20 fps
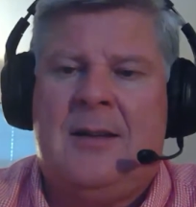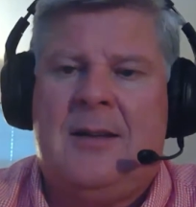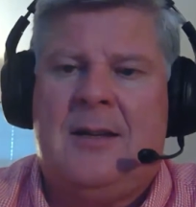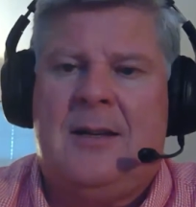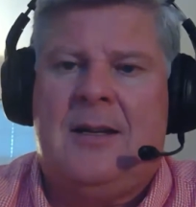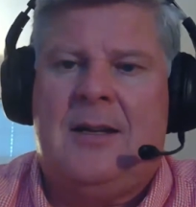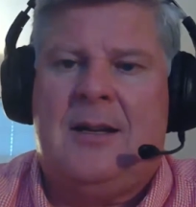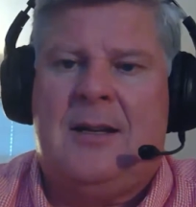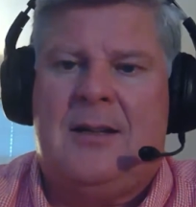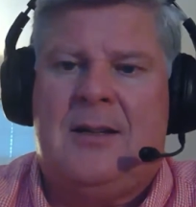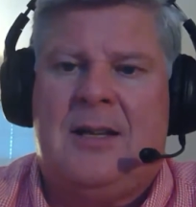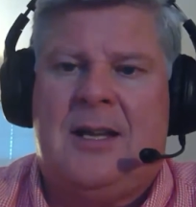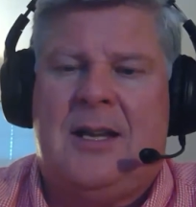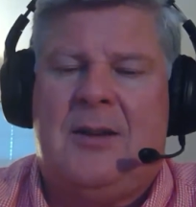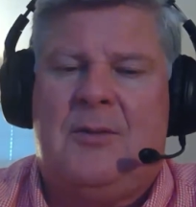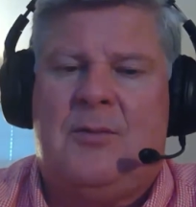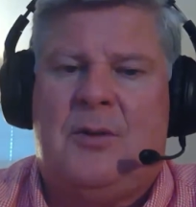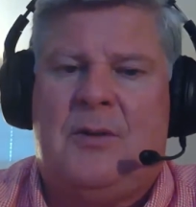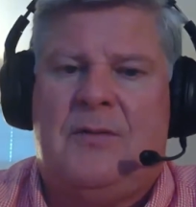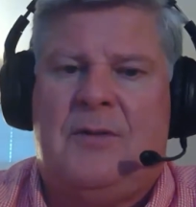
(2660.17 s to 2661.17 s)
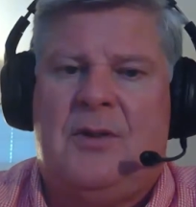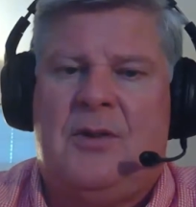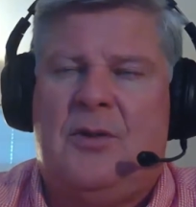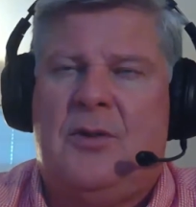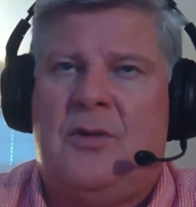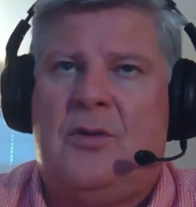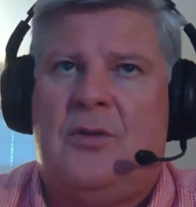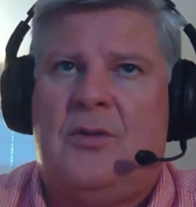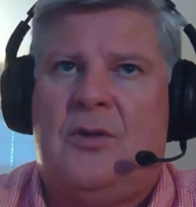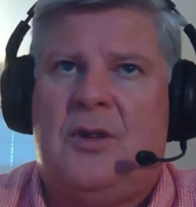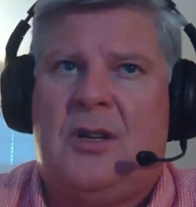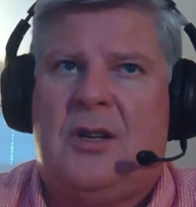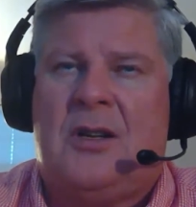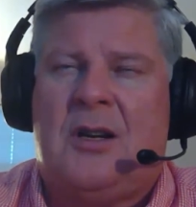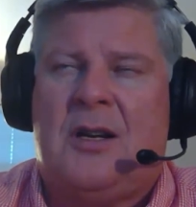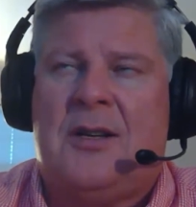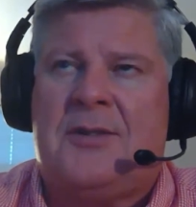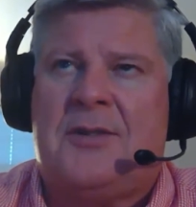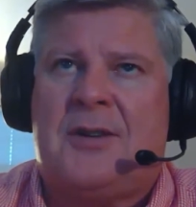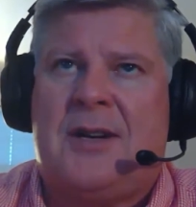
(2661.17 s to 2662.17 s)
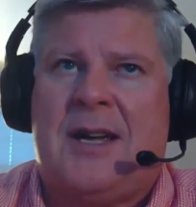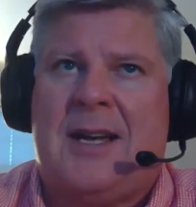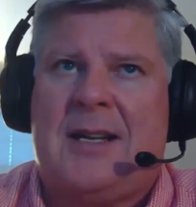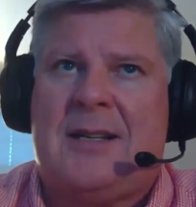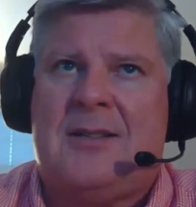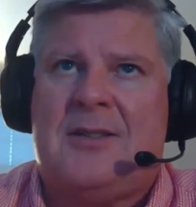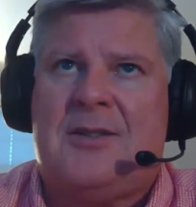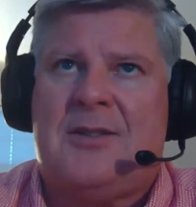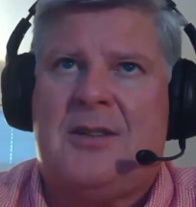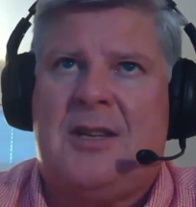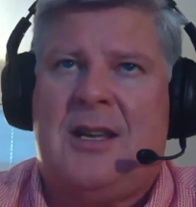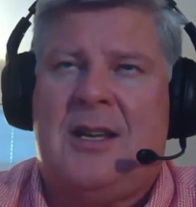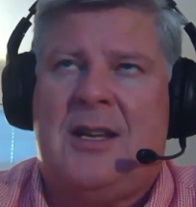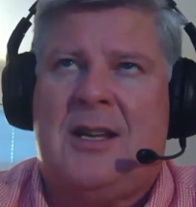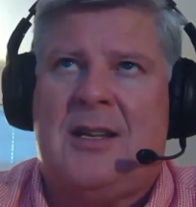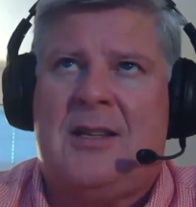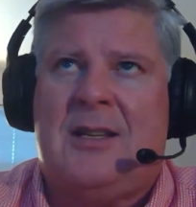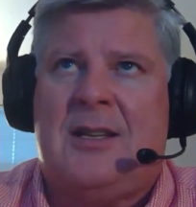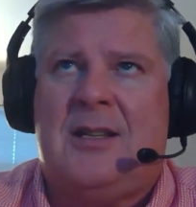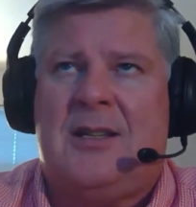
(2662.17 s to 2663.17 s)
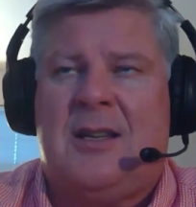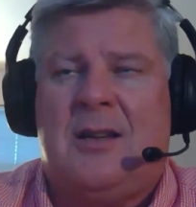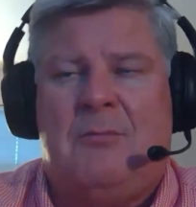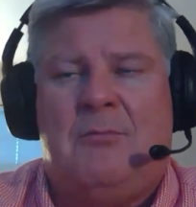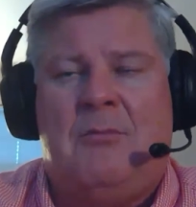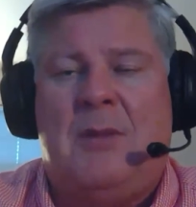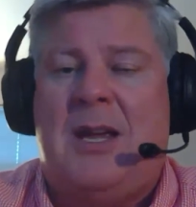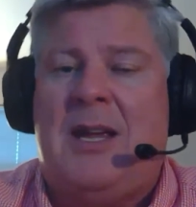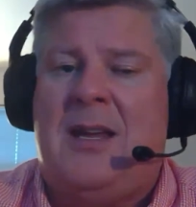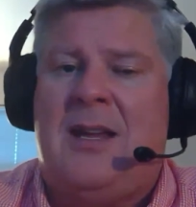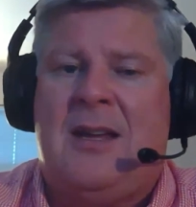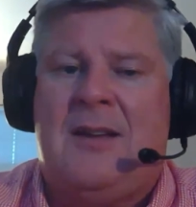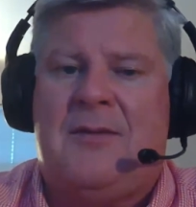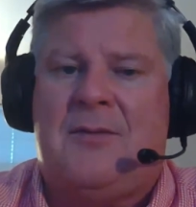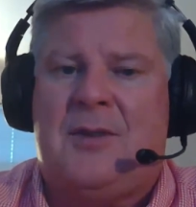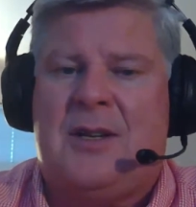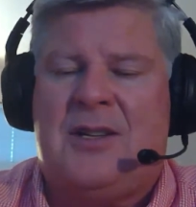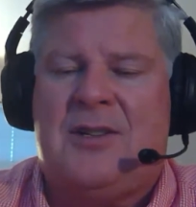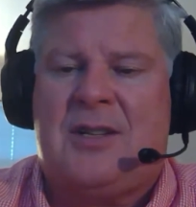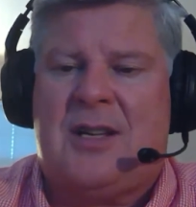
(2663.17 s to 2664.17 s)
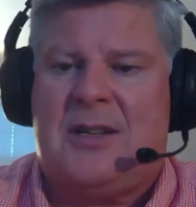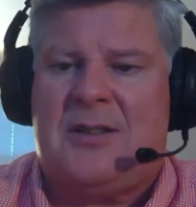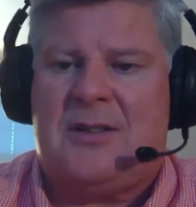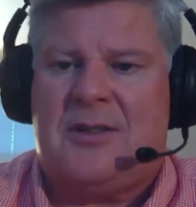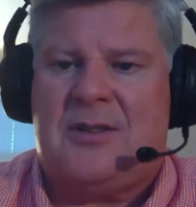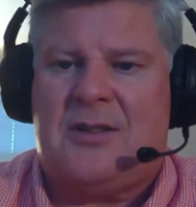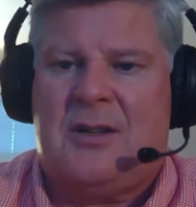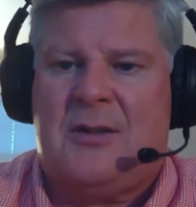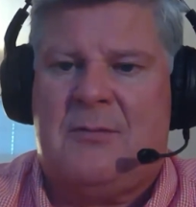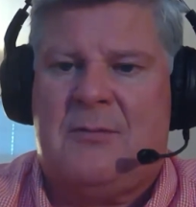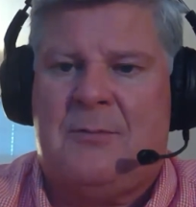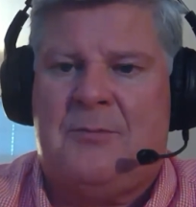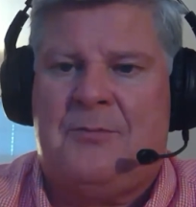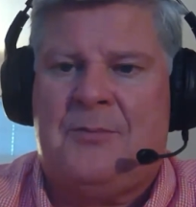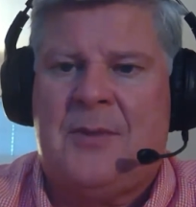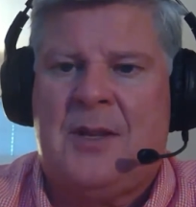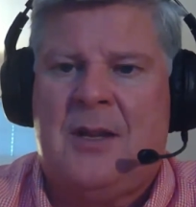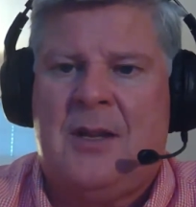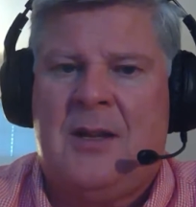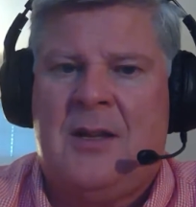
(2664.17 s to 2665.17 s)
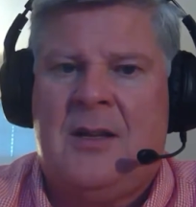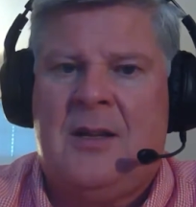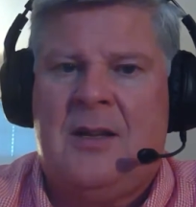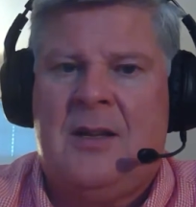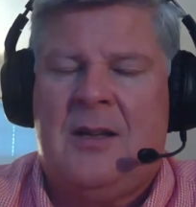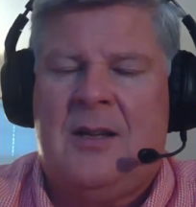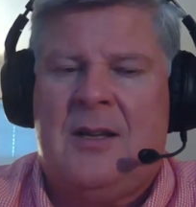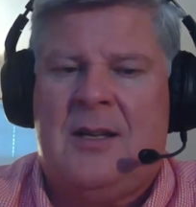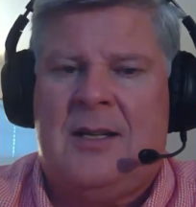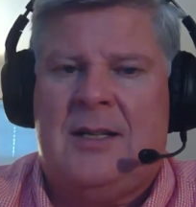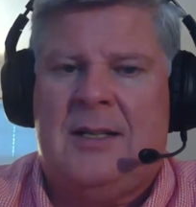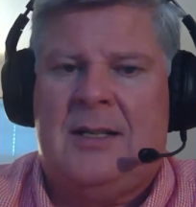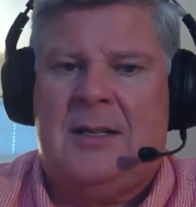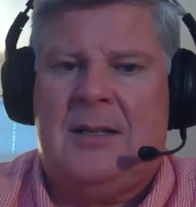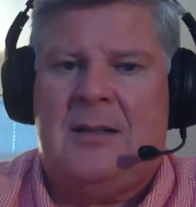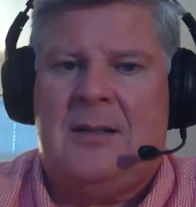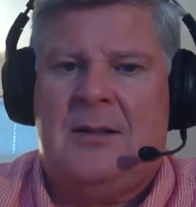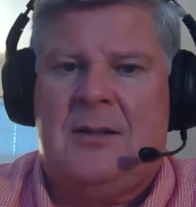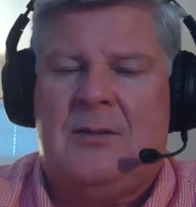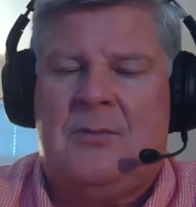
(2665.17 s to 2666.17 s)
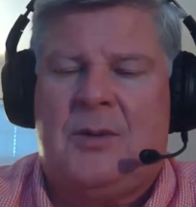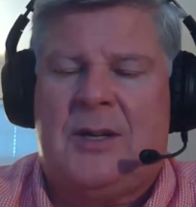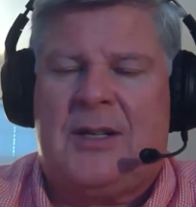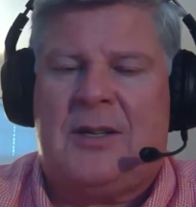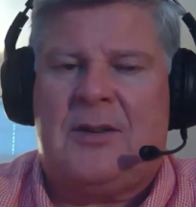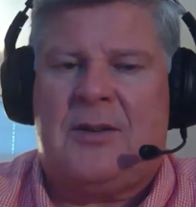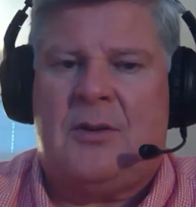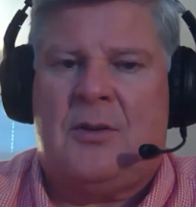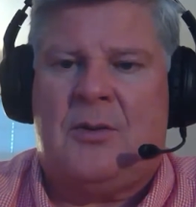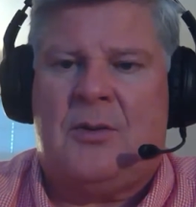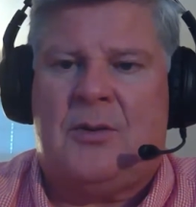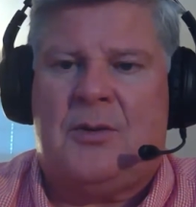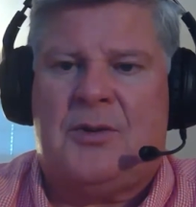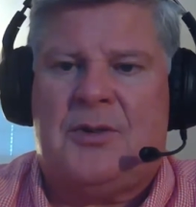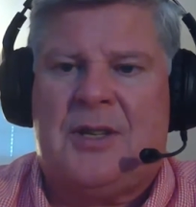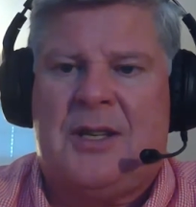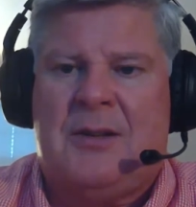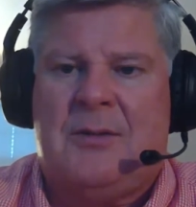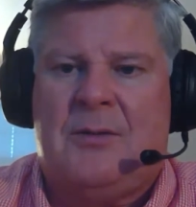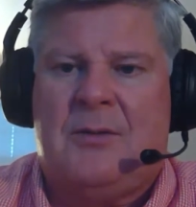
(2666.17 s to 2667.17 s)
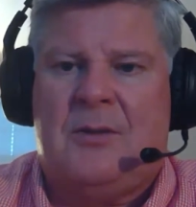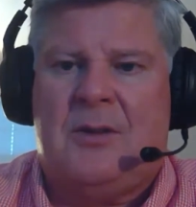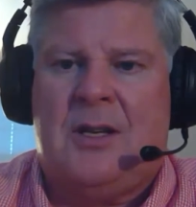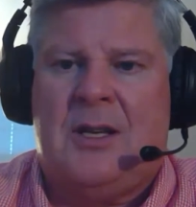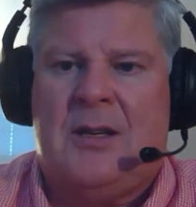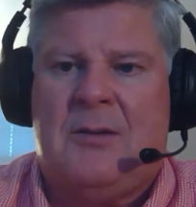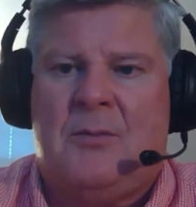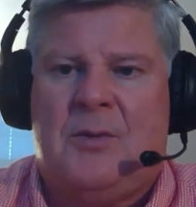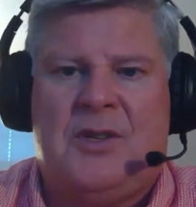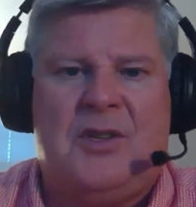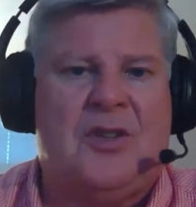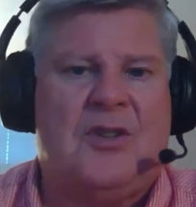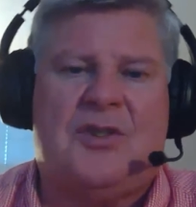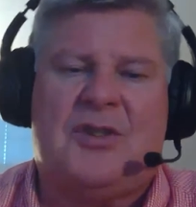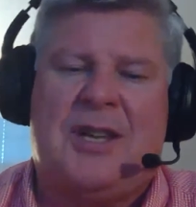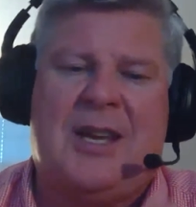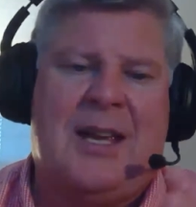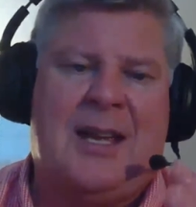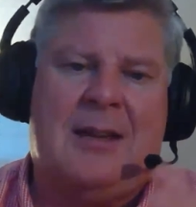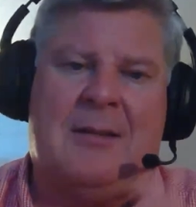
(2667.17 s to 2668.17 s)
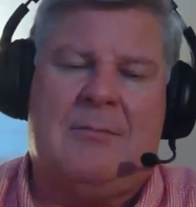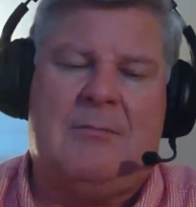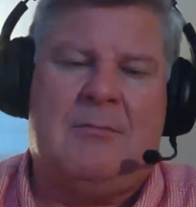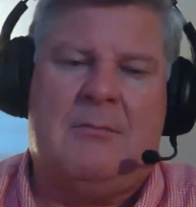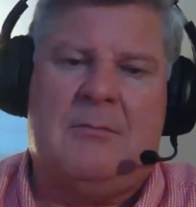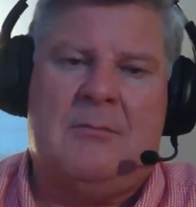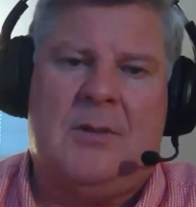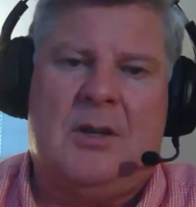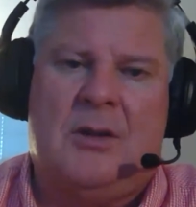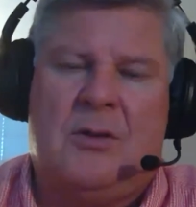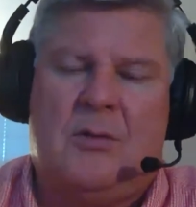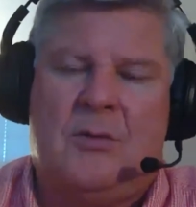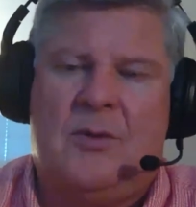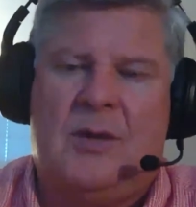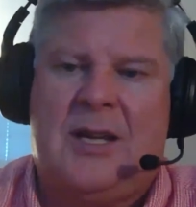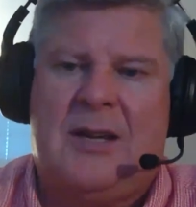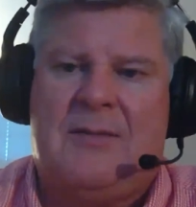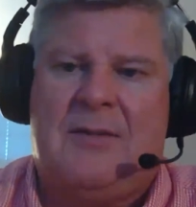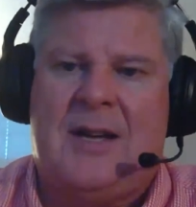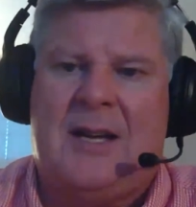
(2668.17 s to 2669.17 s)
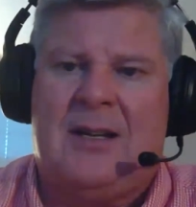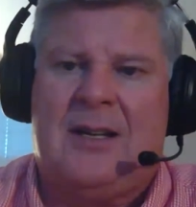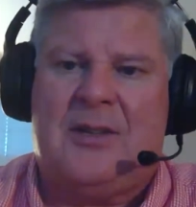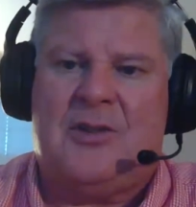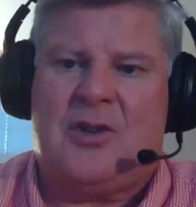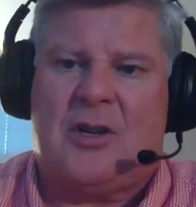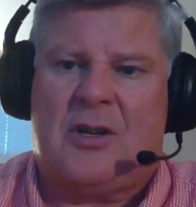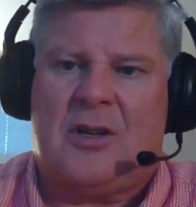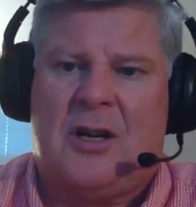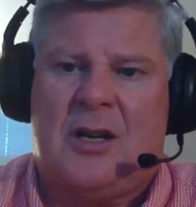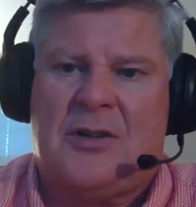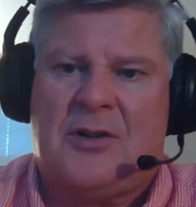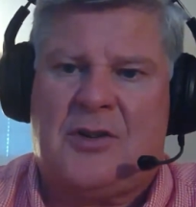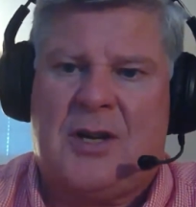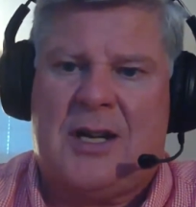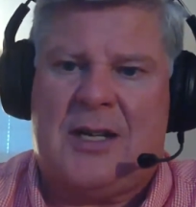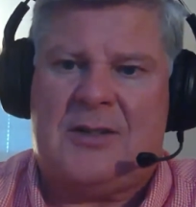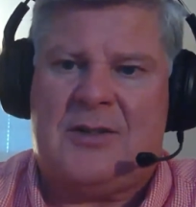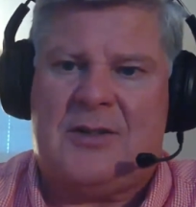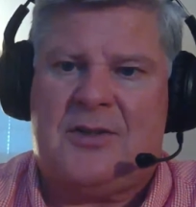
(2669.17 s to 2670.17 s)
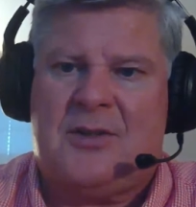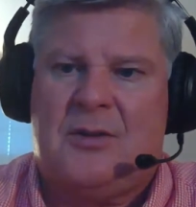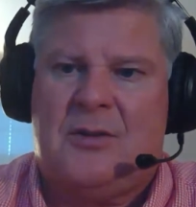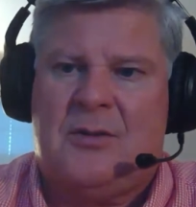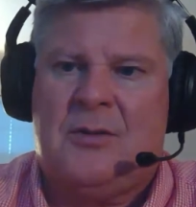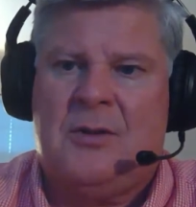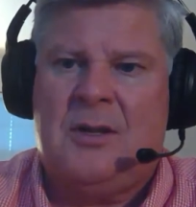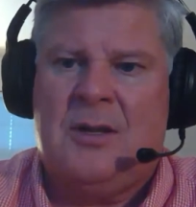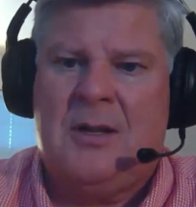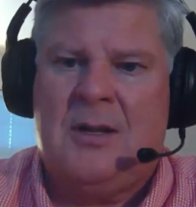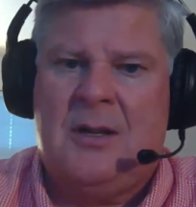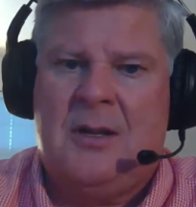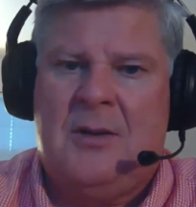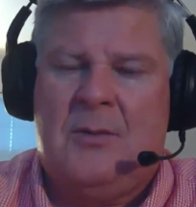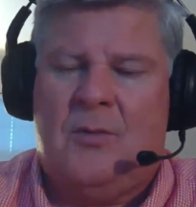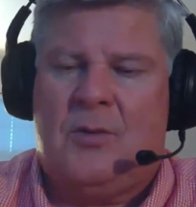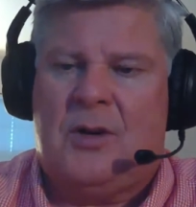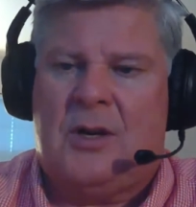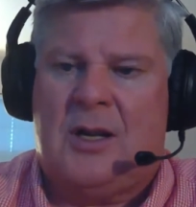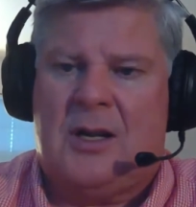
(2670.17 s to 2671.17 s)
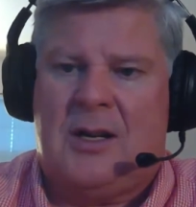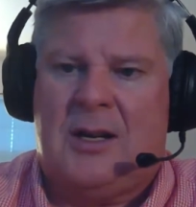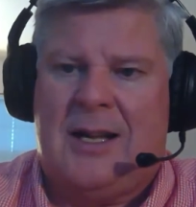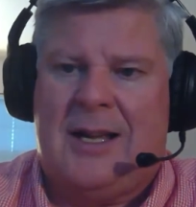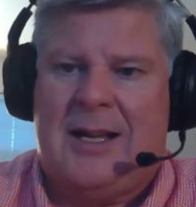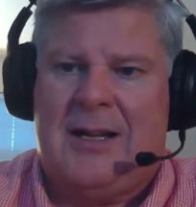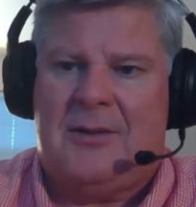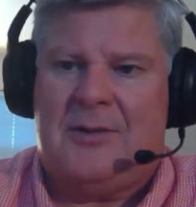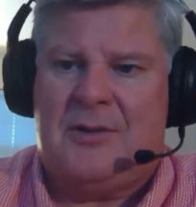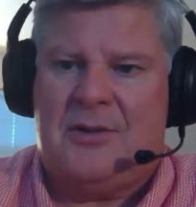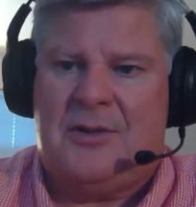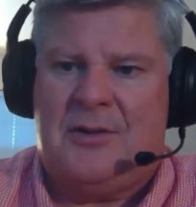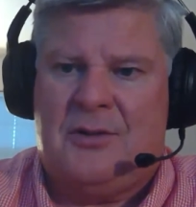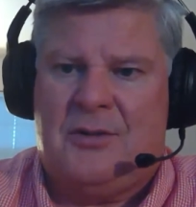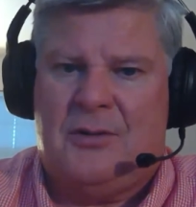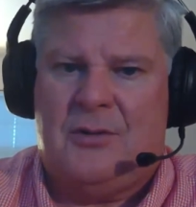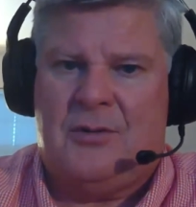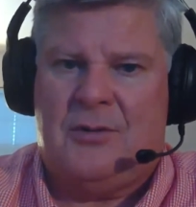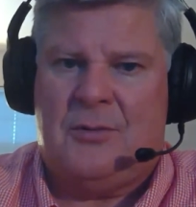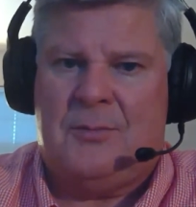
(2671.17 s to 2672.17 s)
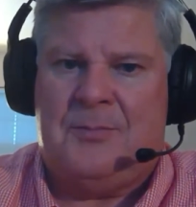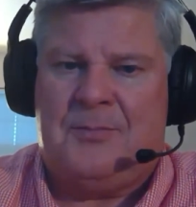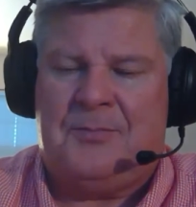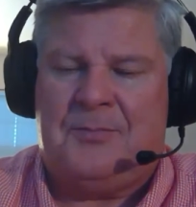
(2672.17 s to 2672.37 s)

they reviewed the contracts, and I think they may have reached out to some record owners, and we just can't, that violates our contracts. So we're not allowed to